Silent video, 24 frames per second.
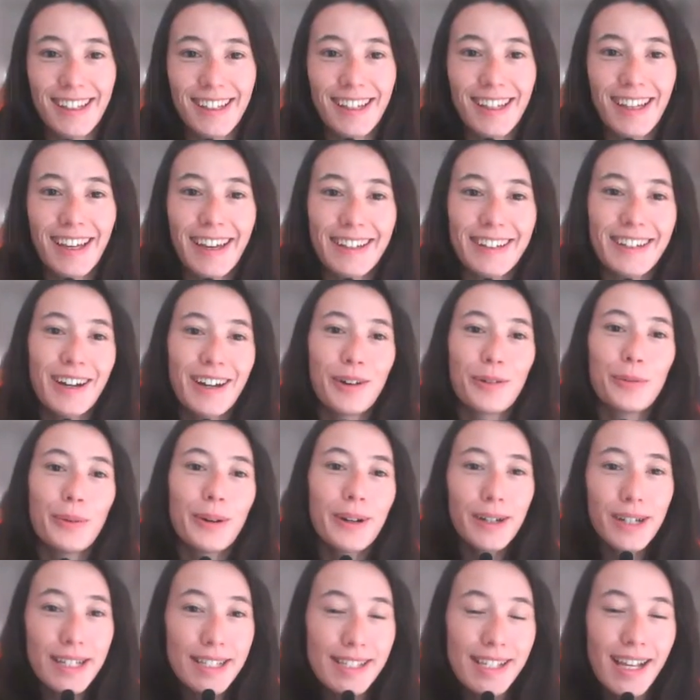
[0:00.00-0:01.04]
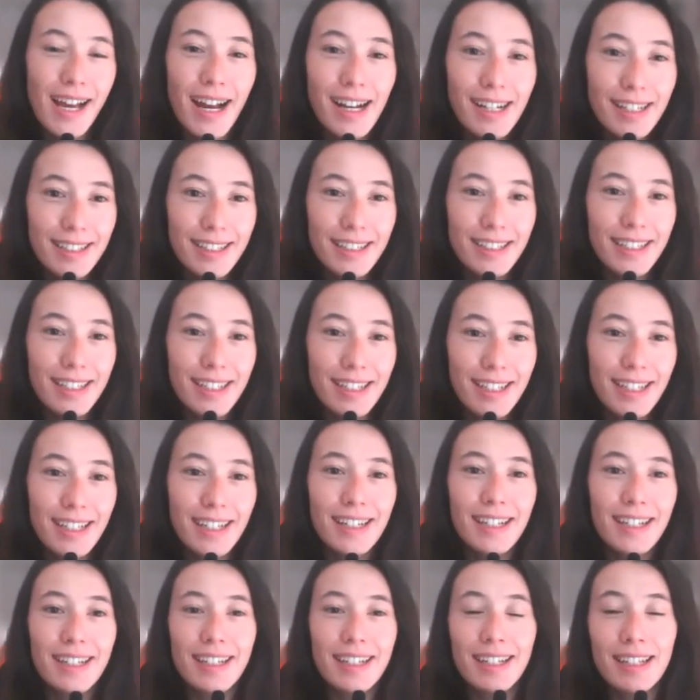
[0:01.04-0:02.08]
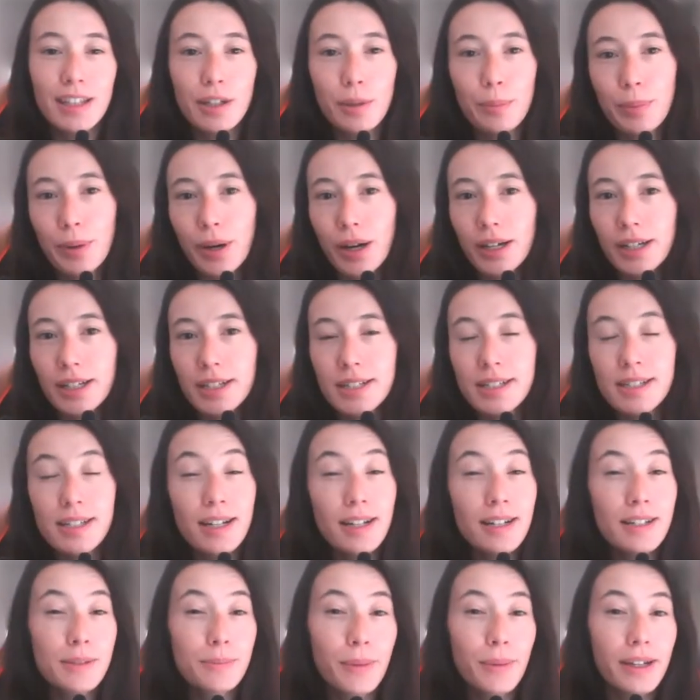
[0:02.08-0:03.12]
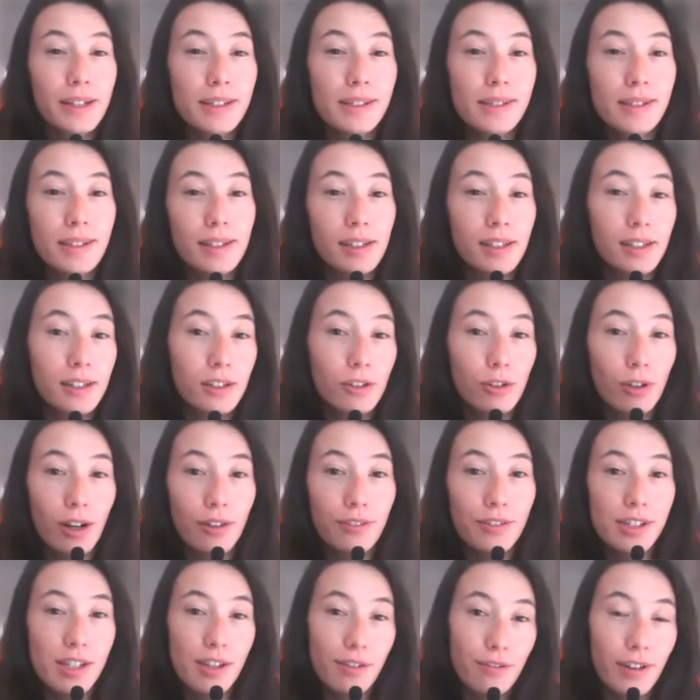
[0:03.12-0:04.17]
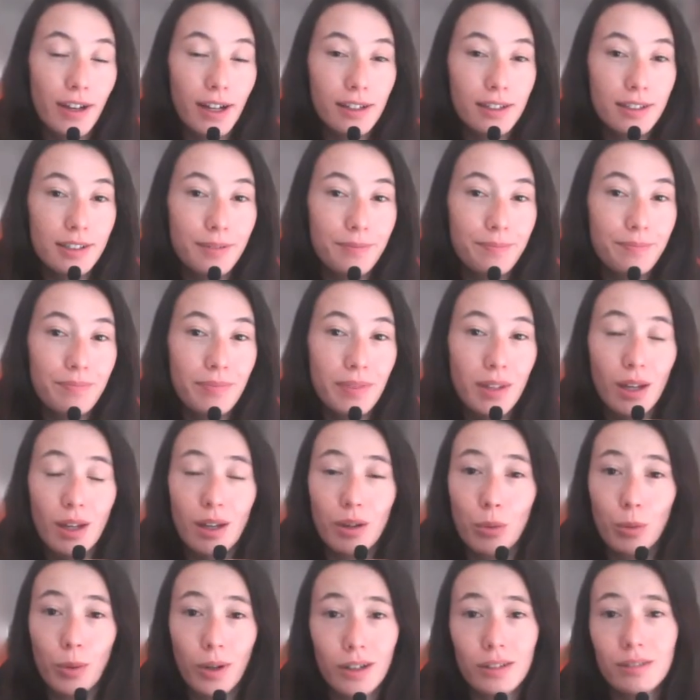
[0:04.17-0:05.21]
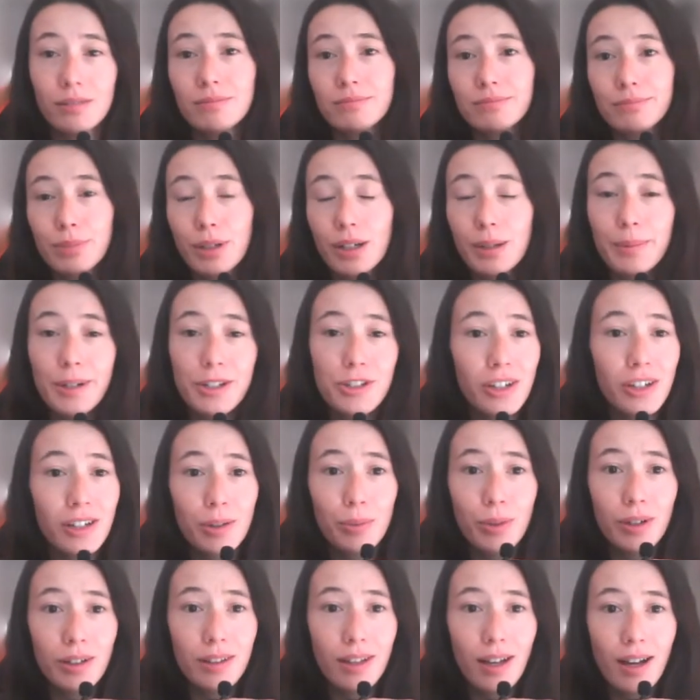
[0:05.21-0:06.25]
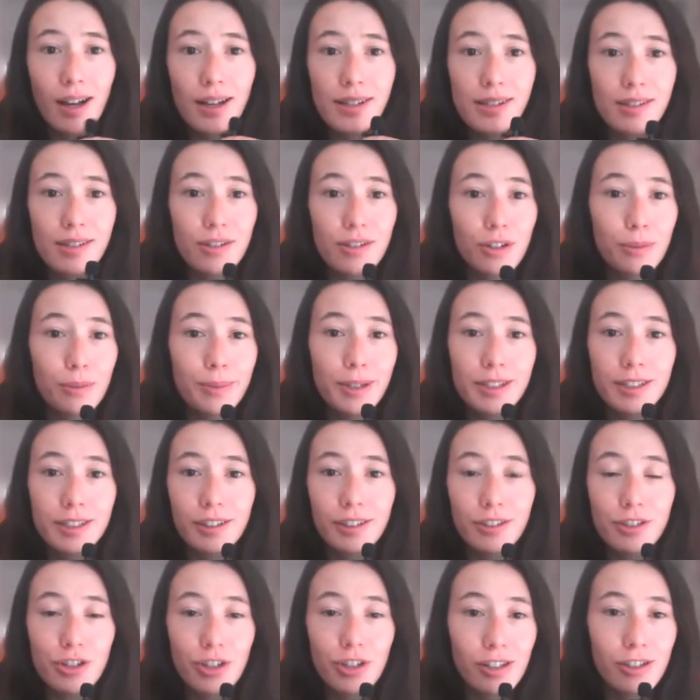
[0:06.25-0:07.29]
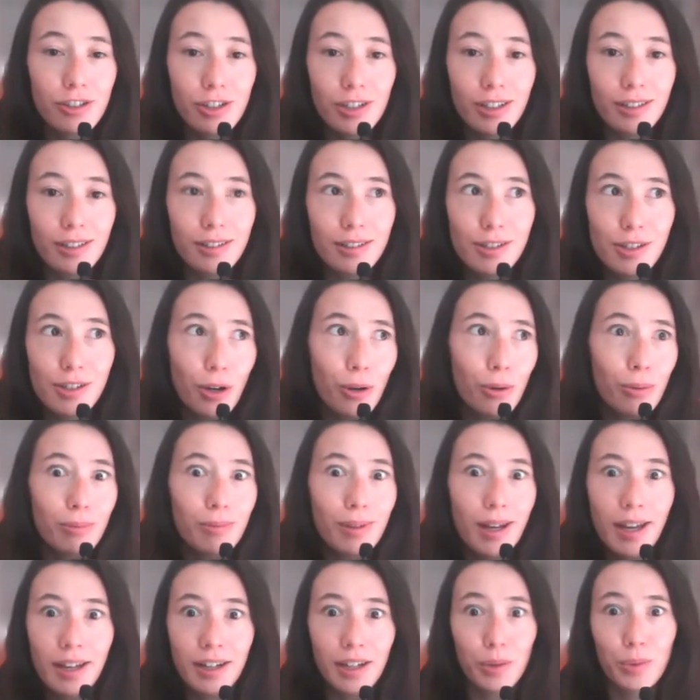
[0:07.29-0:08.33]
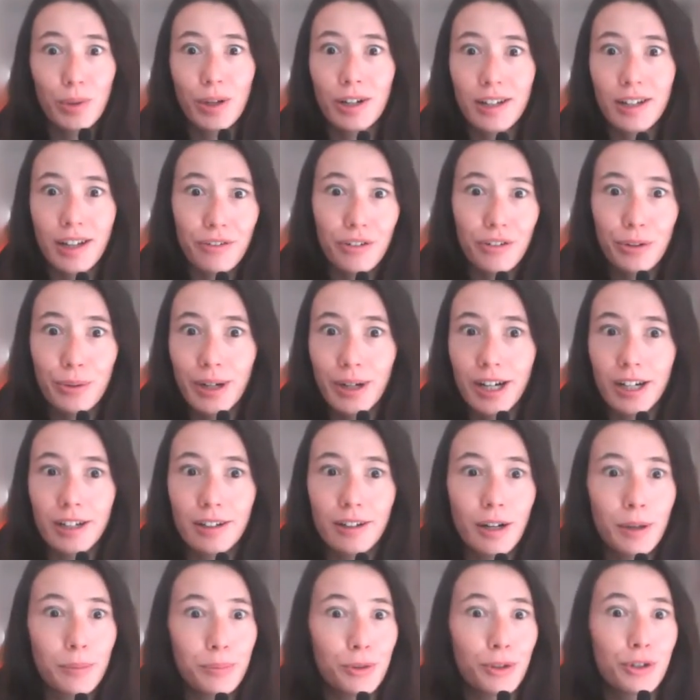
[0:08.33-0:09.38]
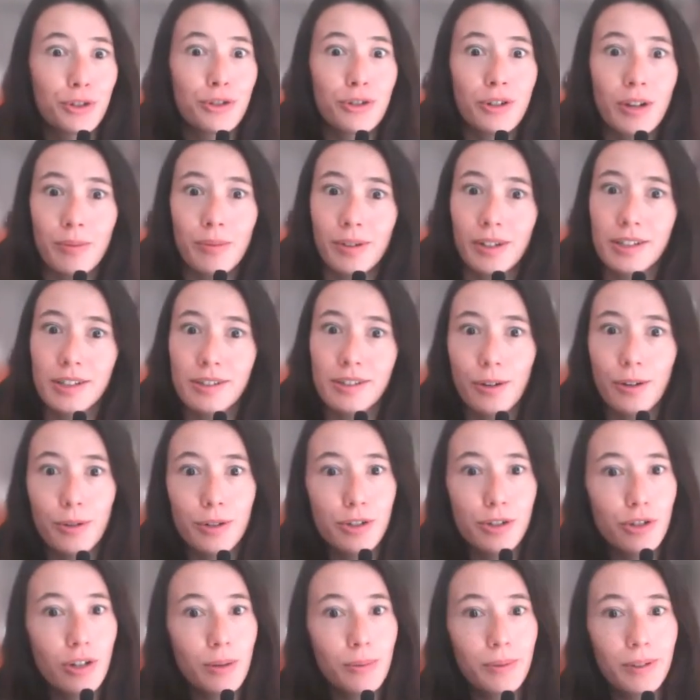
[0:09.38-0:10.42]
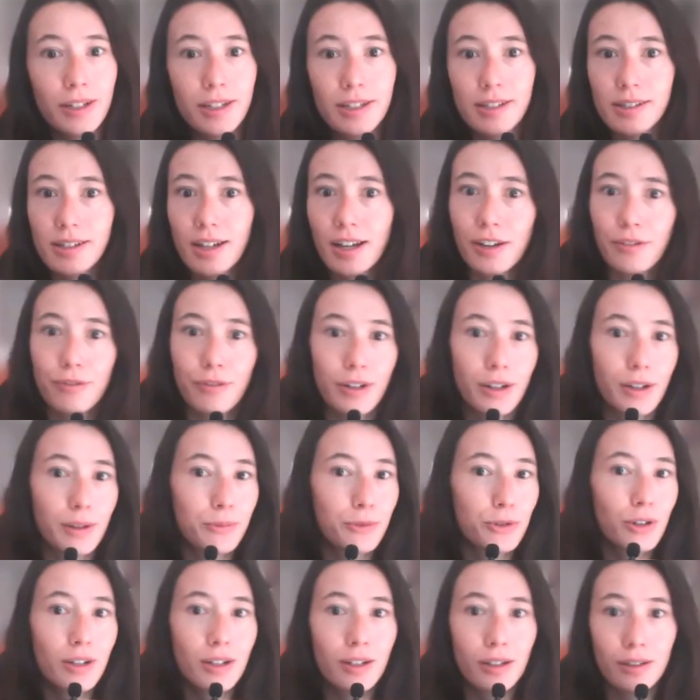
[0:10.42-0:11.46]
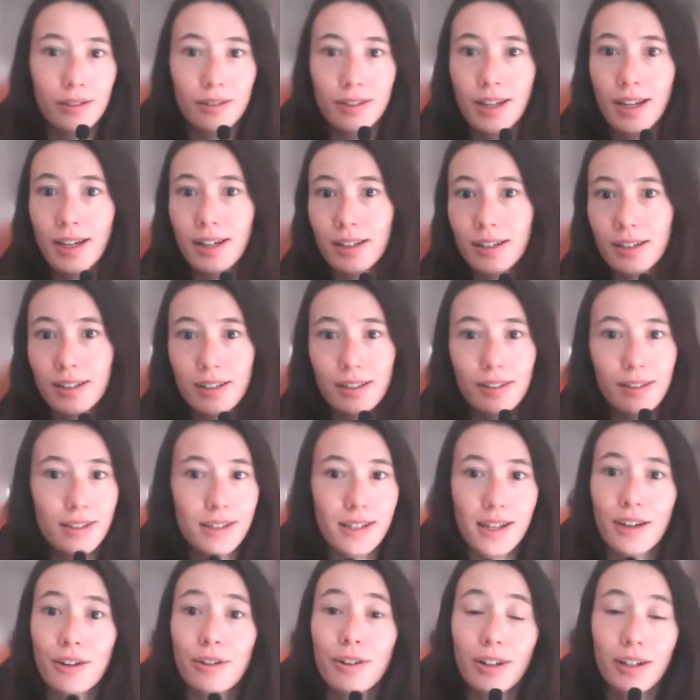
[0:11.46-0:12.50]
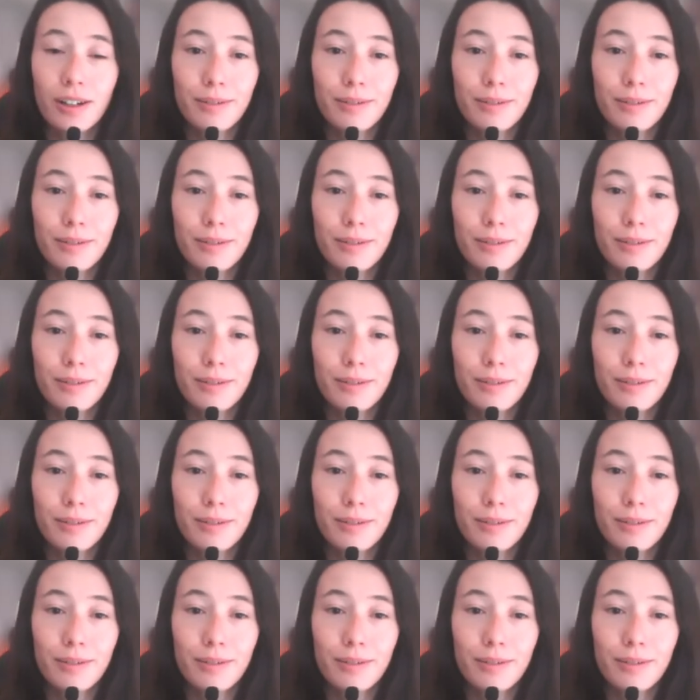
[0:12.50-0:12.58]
Now, where exactly in the body does myasthenia gravis affect? Well, pretty much anywhere that has a neuromuscular junction. So anywhere and everywhere, upper extremities, lower extremities, diaphragm, trunk, neck, etc.